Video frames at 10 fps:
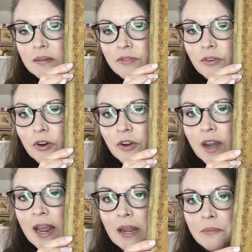for her
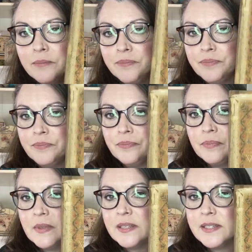name.
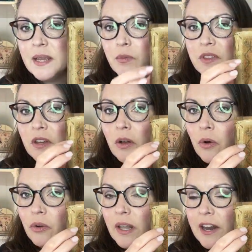The same with the
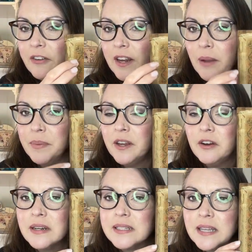gold lettering up here.
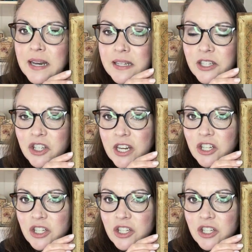I decided to change it